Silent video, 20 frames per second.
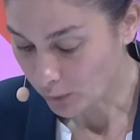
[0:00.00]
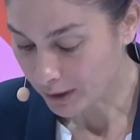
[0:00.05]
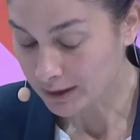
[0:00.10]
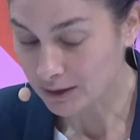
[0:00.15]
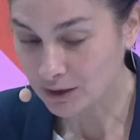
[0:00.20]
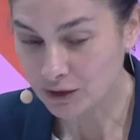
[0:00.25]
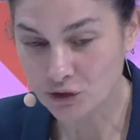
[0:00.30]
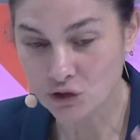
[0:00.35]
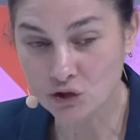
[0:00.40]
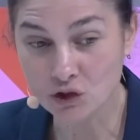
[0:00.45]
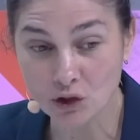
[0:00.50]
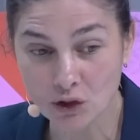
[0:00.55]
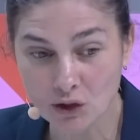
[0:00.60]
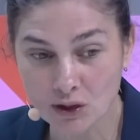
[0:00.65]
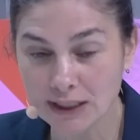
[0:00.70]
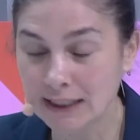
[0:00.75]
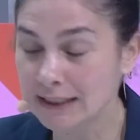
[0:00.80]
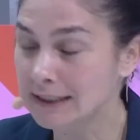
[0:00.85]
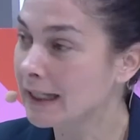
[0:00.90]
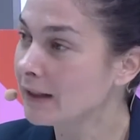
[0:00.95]
does
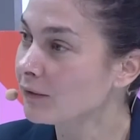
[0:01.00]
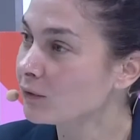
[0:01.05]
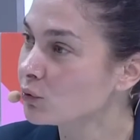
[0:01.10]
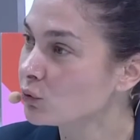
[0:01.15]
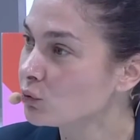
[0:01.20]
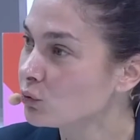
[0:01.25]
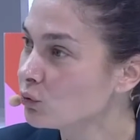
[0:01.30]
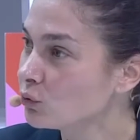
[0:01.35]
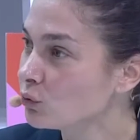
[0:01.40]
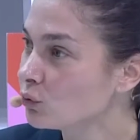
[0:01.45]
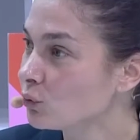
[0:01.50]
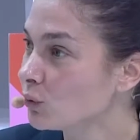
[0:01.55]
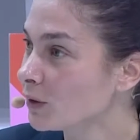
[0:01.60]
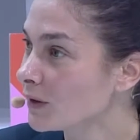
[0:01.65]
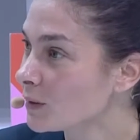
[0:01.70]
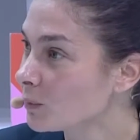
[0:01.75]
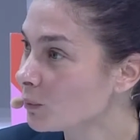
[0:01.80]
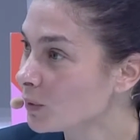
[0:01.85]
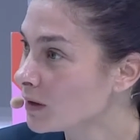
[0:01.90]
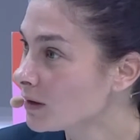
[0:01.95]
chocolate have to do
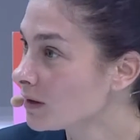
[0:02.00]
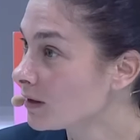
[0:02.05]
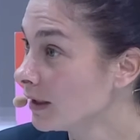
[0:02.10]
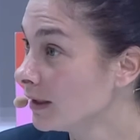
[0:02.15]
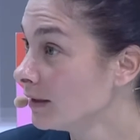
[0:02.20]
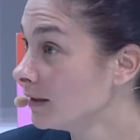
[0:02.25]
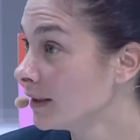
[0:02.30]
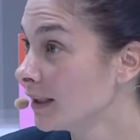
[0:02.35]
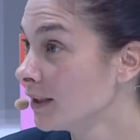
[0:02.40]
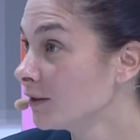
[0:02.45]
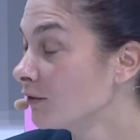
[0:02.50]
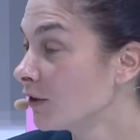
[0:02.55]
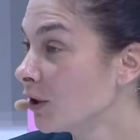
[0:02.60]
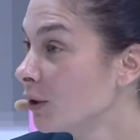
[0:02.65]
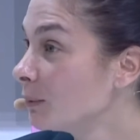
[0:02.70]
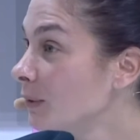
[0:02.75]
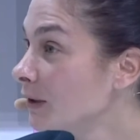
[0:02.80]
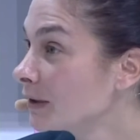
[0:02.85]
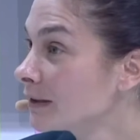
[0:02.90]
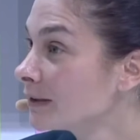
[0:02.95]
with peace and the
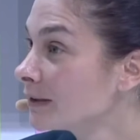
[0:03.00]
environment?